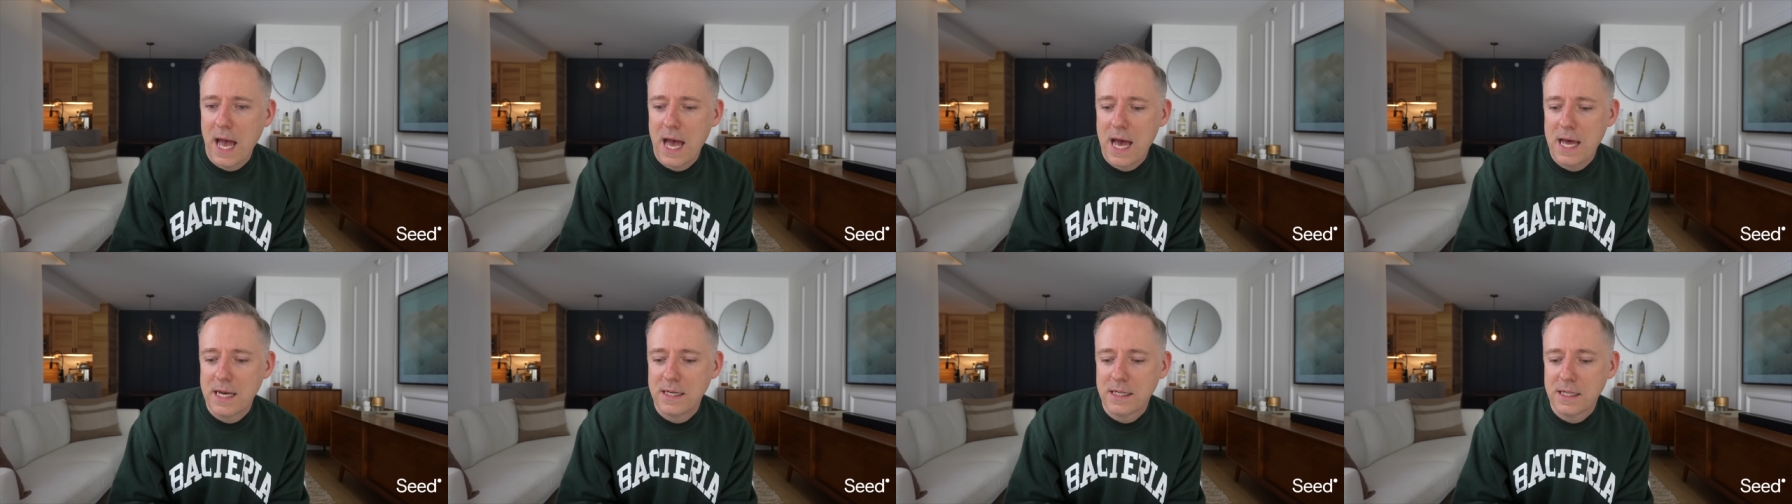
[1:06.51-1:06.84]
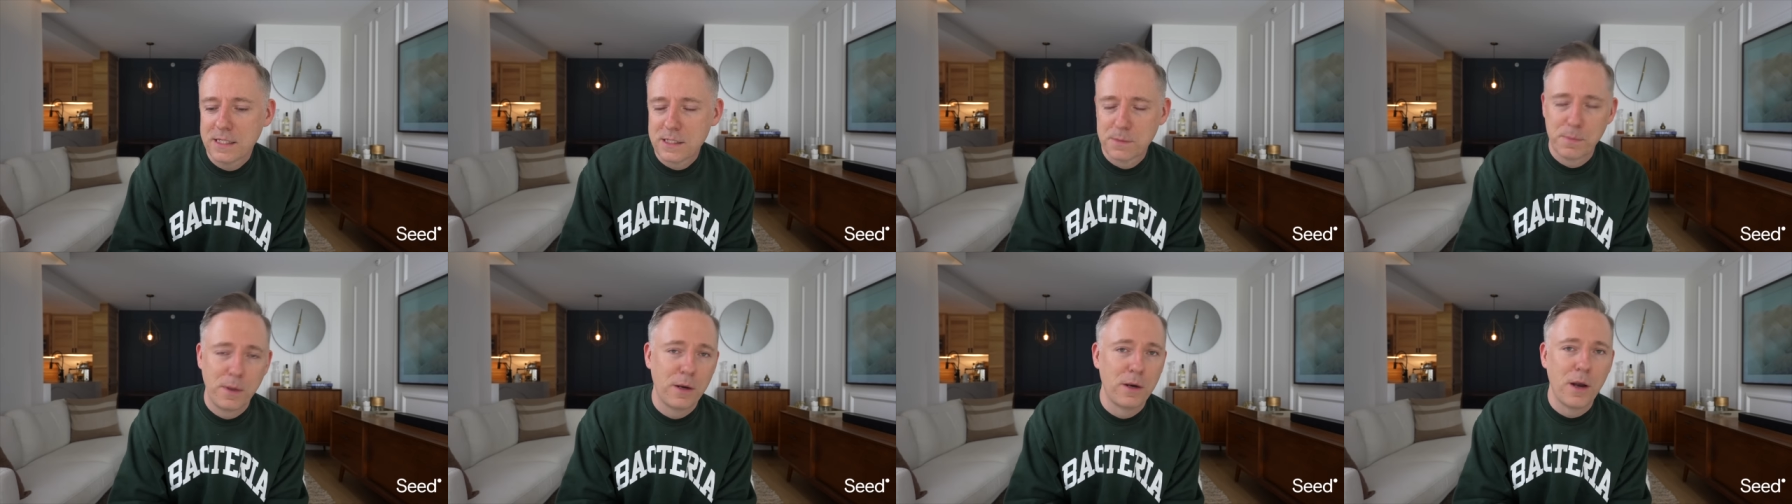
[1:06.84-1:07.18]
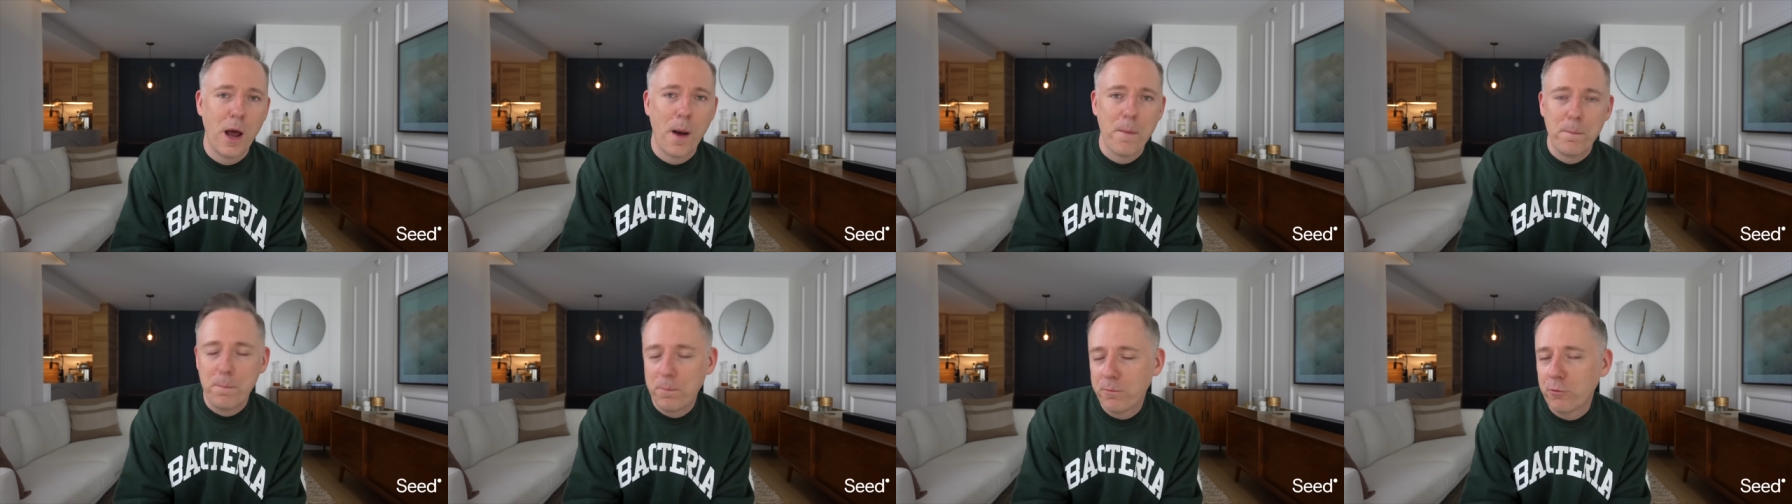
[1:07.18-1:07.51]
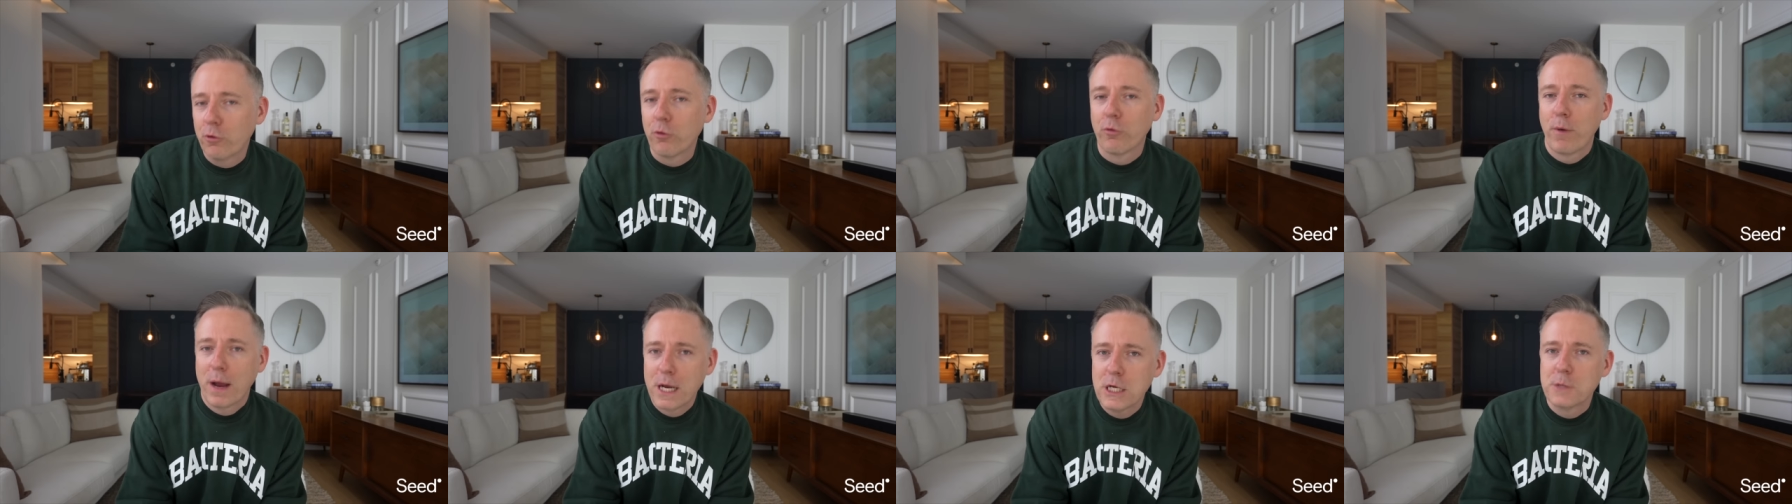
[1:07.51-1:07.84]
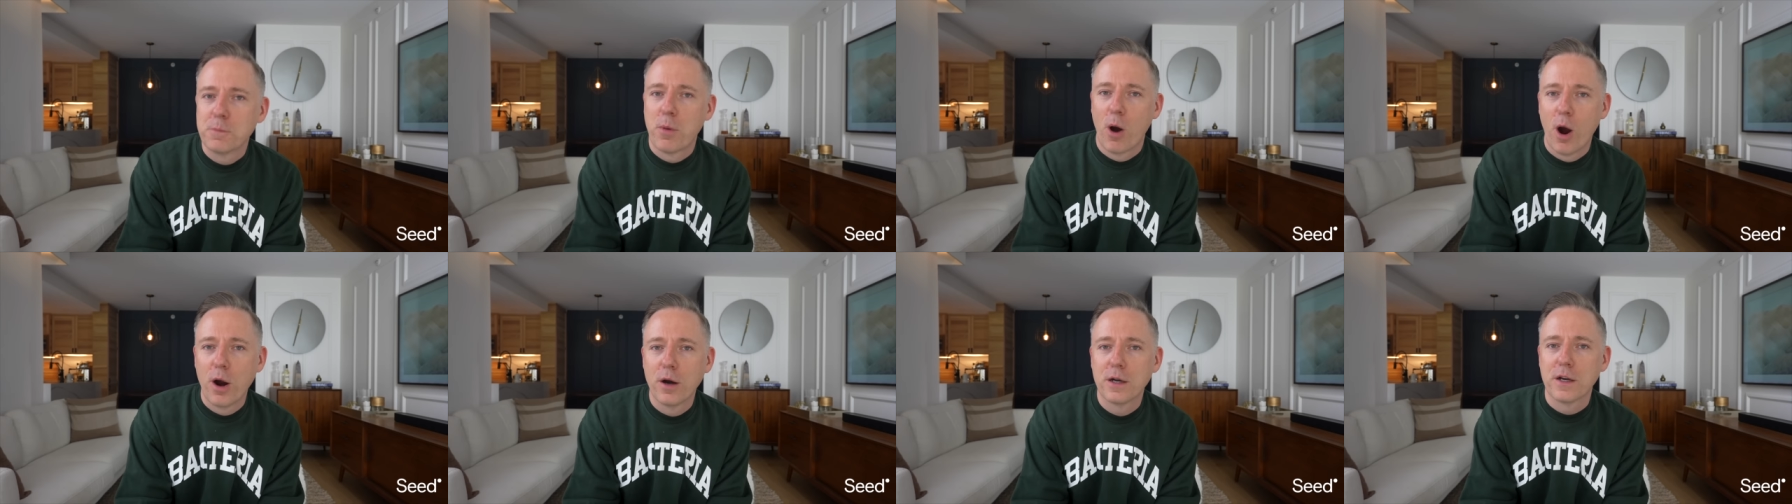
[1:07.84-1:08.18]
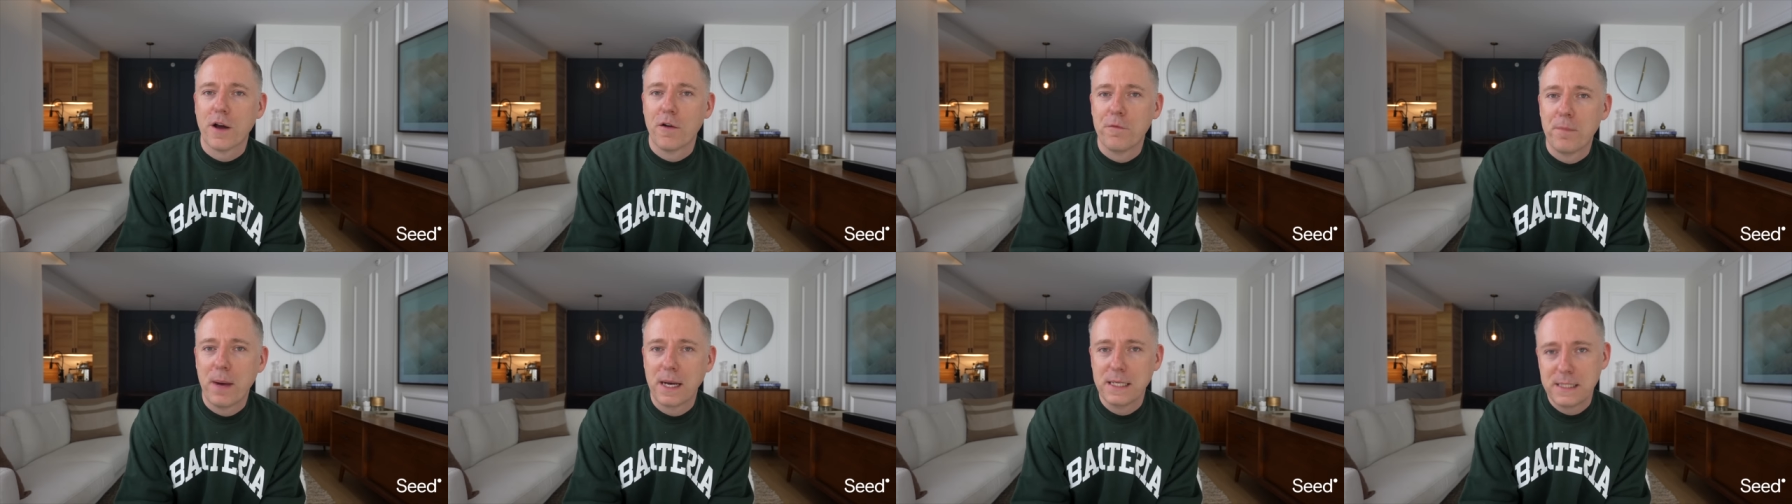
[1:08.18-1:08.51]
And it's been a great
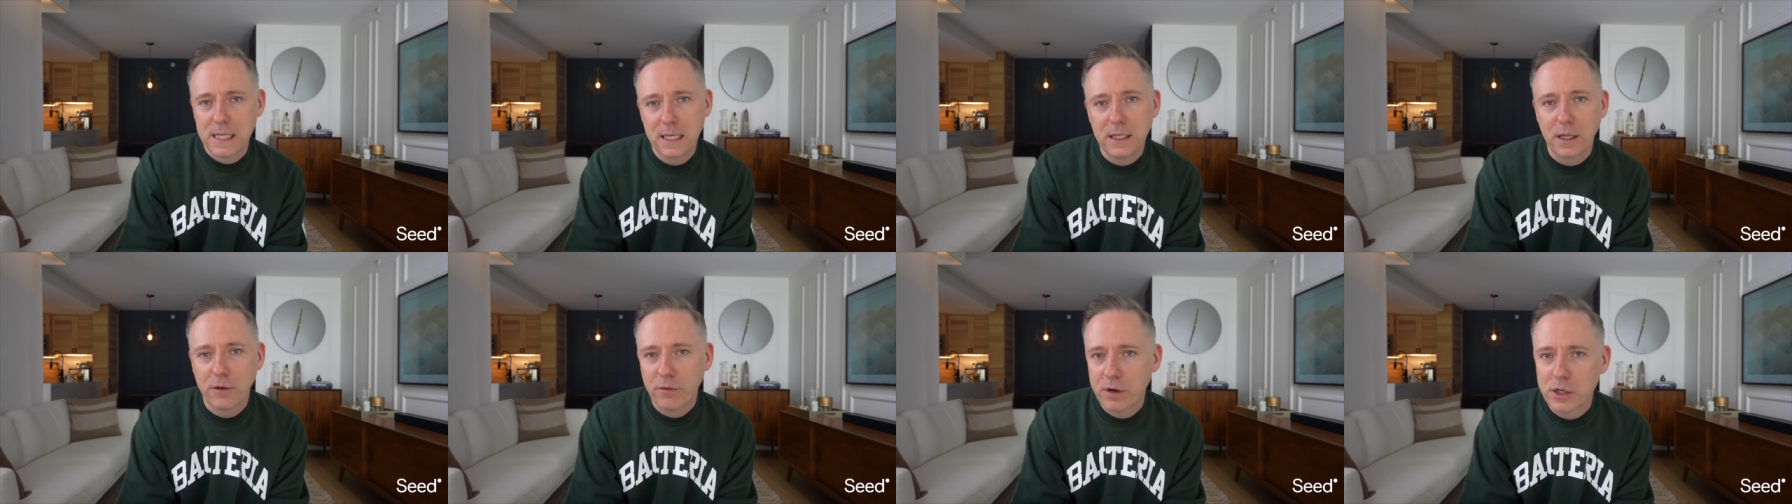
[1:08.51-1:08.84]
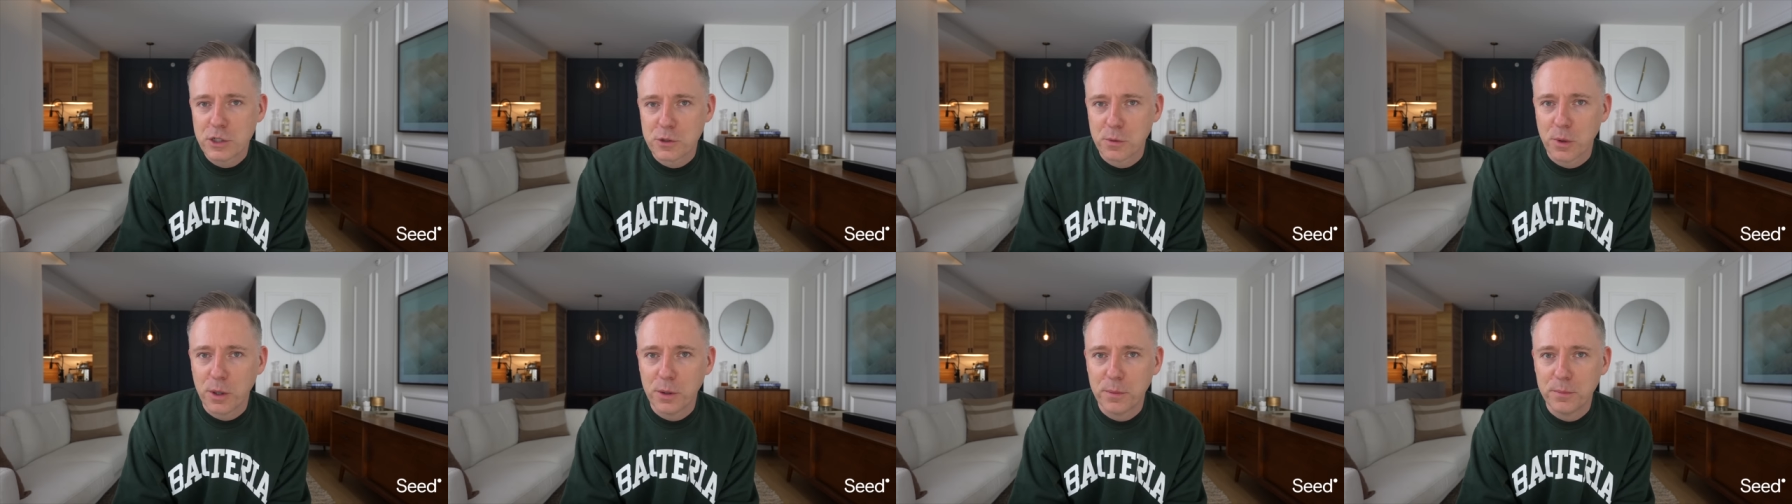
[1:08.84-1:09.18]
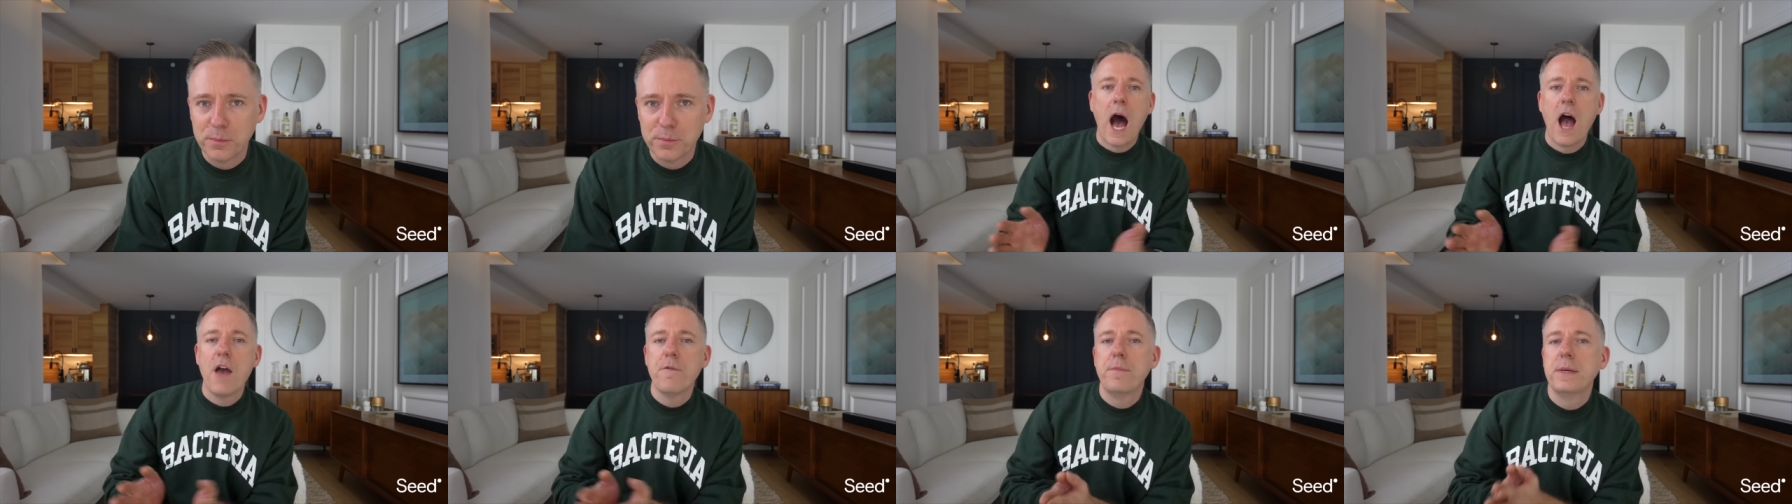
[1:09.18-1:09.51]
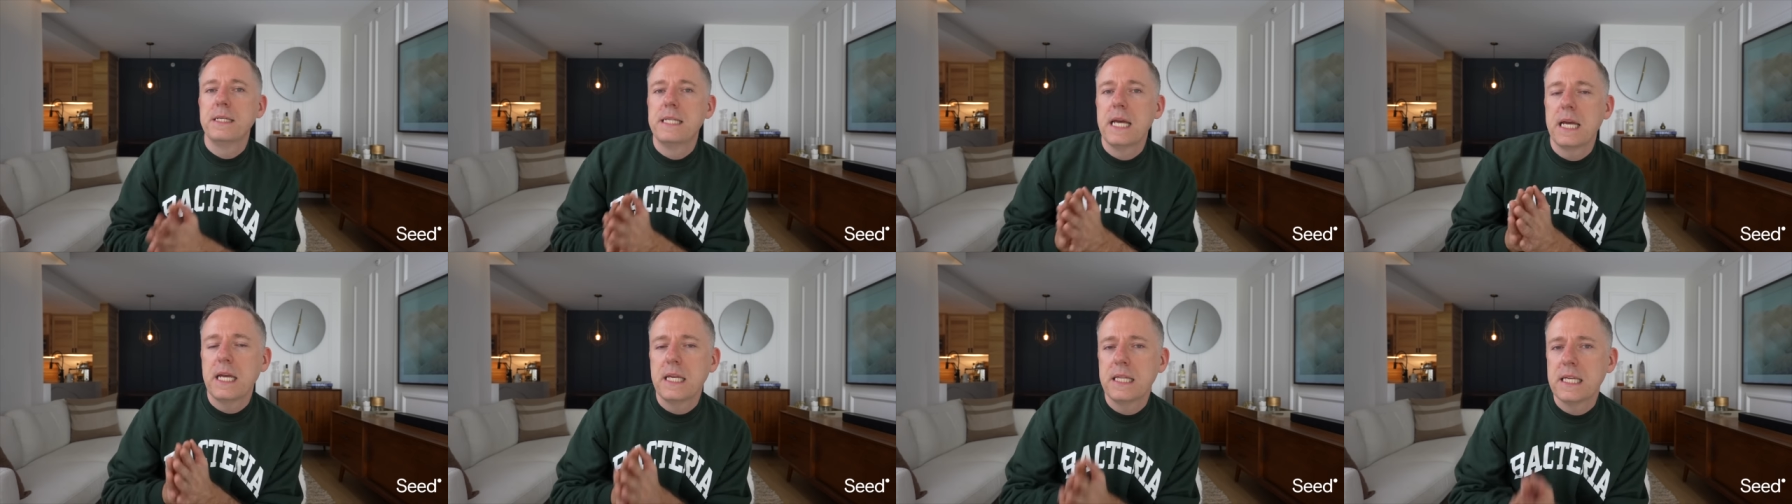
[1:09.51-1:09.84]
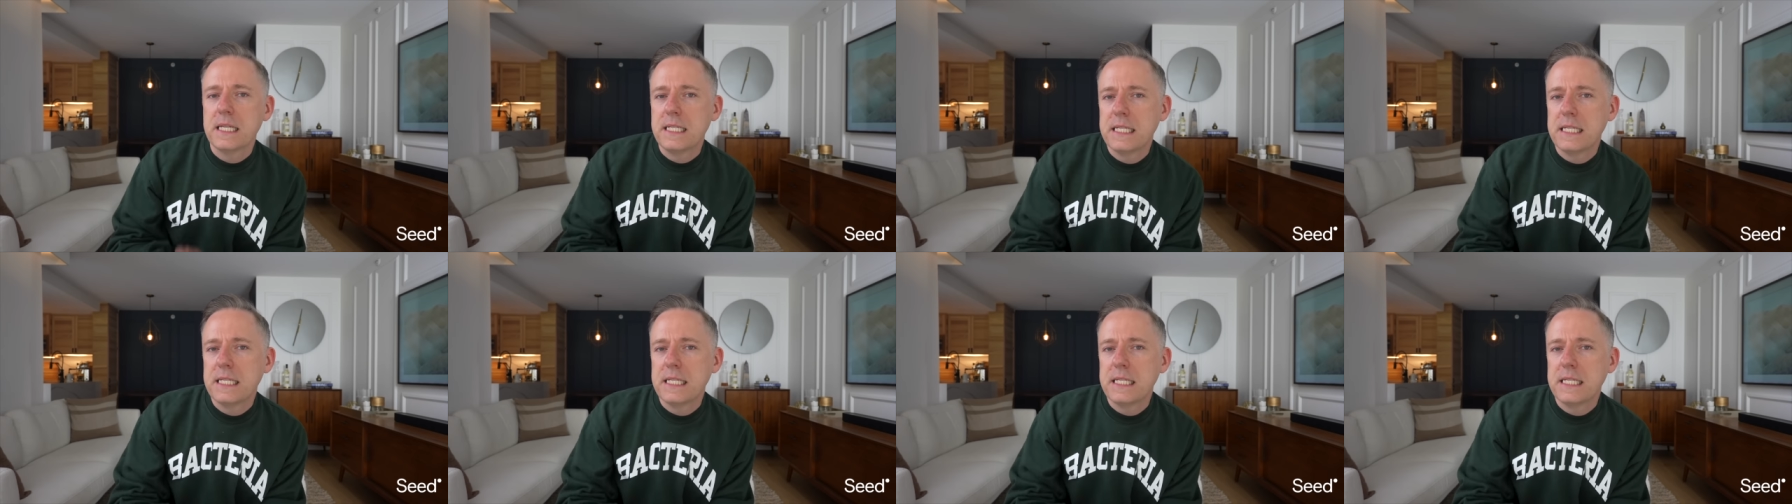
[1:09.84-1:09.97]
part of my daily ritual. I've been taking the